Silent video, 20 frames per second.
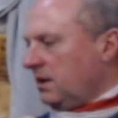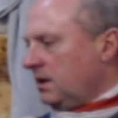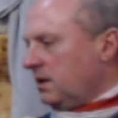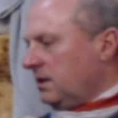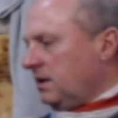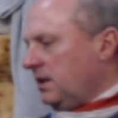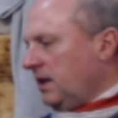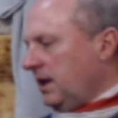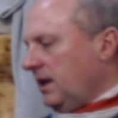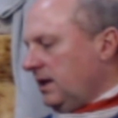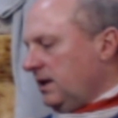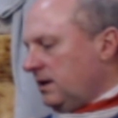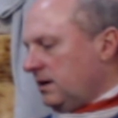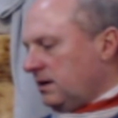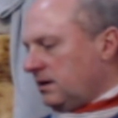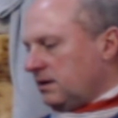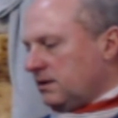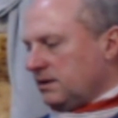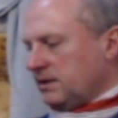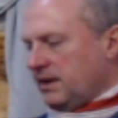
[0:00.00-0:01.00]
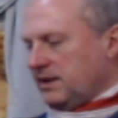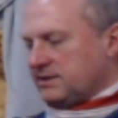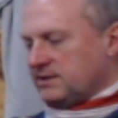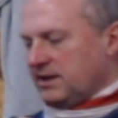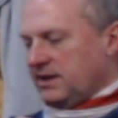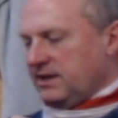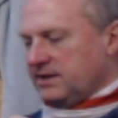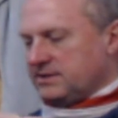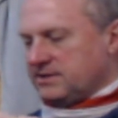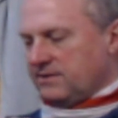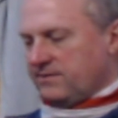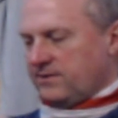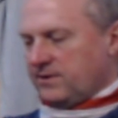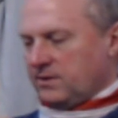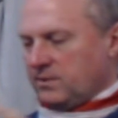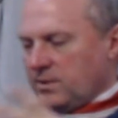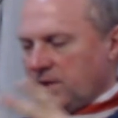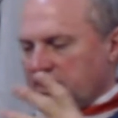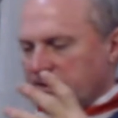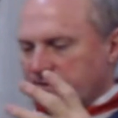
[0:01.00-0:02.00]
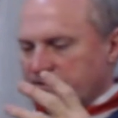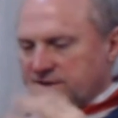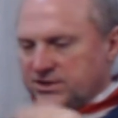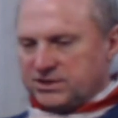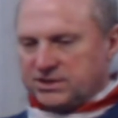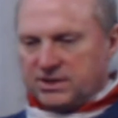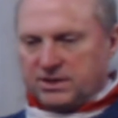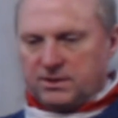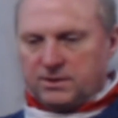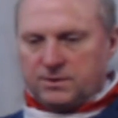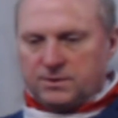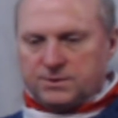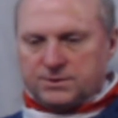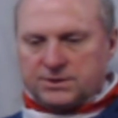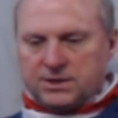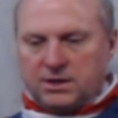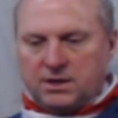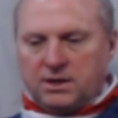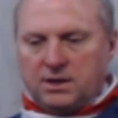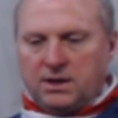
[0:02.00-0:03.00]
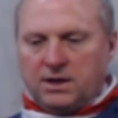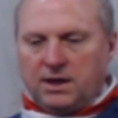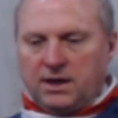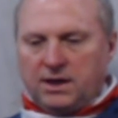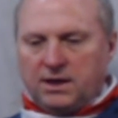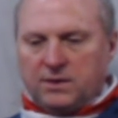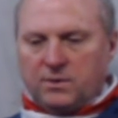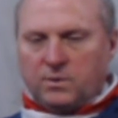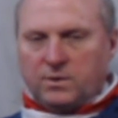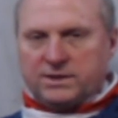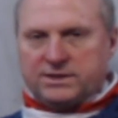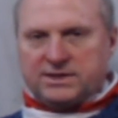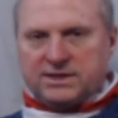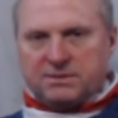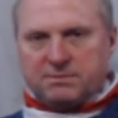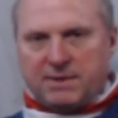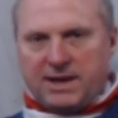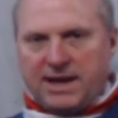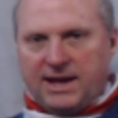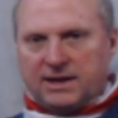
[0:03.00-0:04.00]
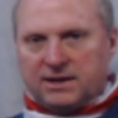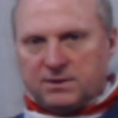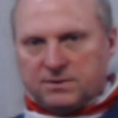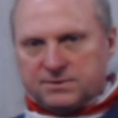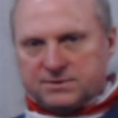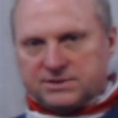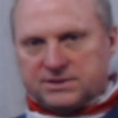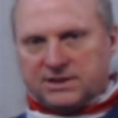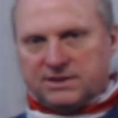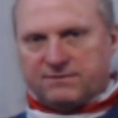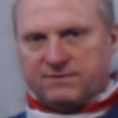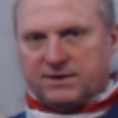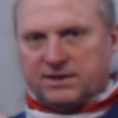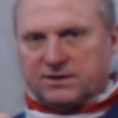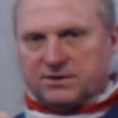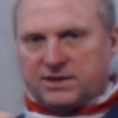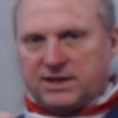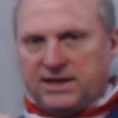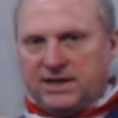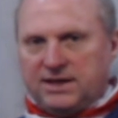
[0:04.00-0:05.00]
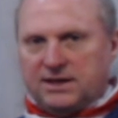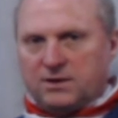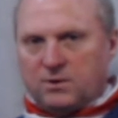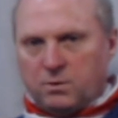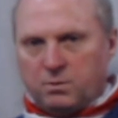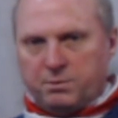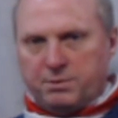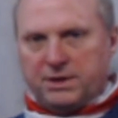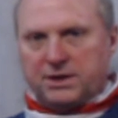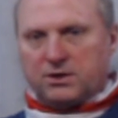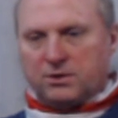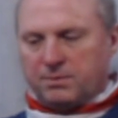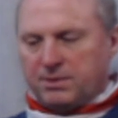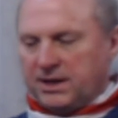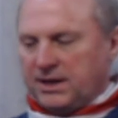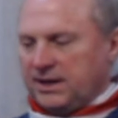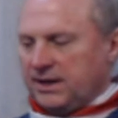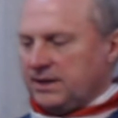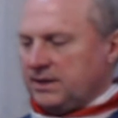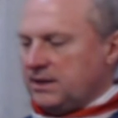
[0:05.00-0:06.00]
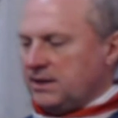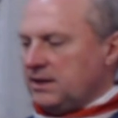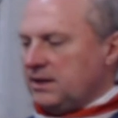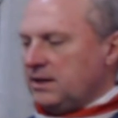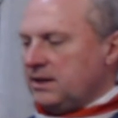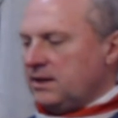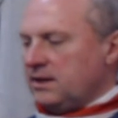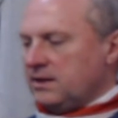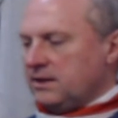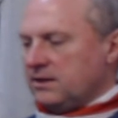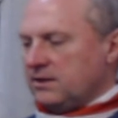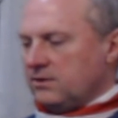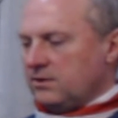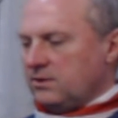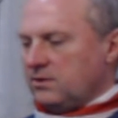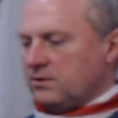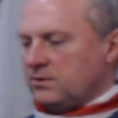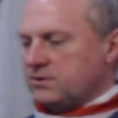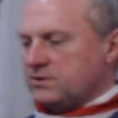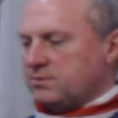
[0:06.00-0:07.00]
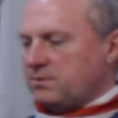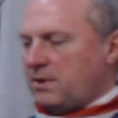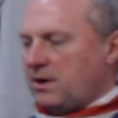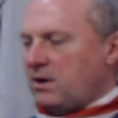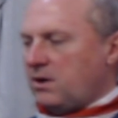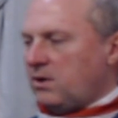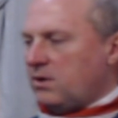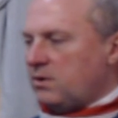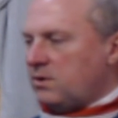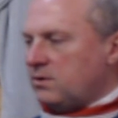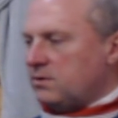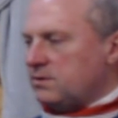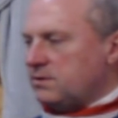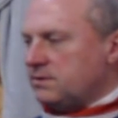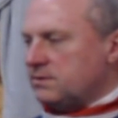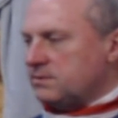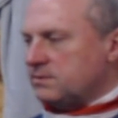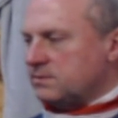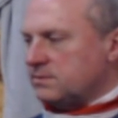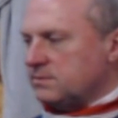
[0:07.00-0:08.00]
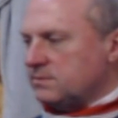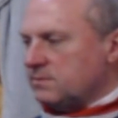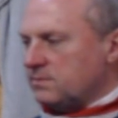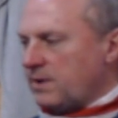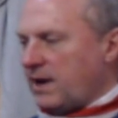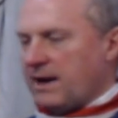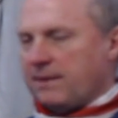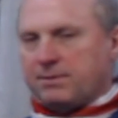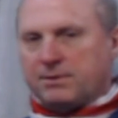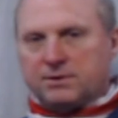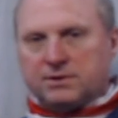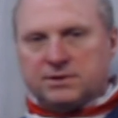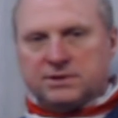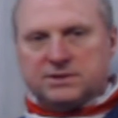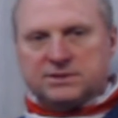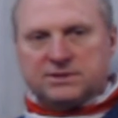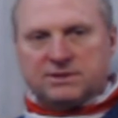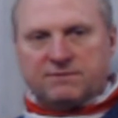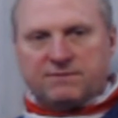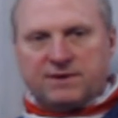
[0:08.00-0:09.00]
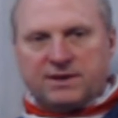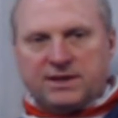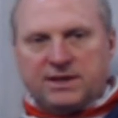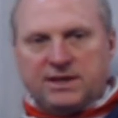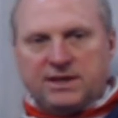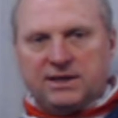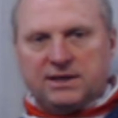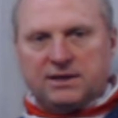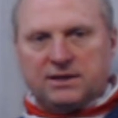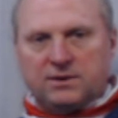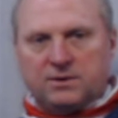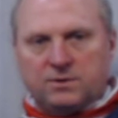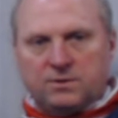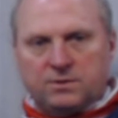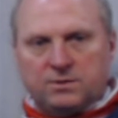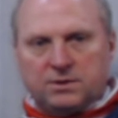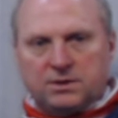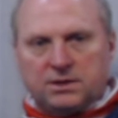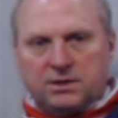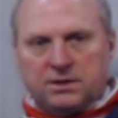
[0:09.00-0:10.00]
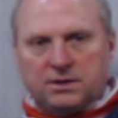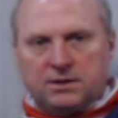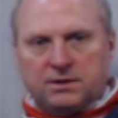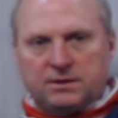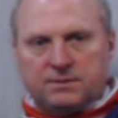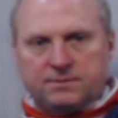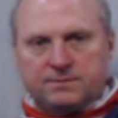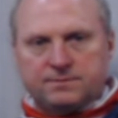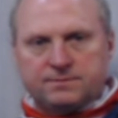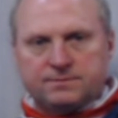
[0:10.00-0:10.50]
That's a fun way to fish those. The 110 Magnums, if they're keying on bigger bait. The little small Rapalas, if they're keying on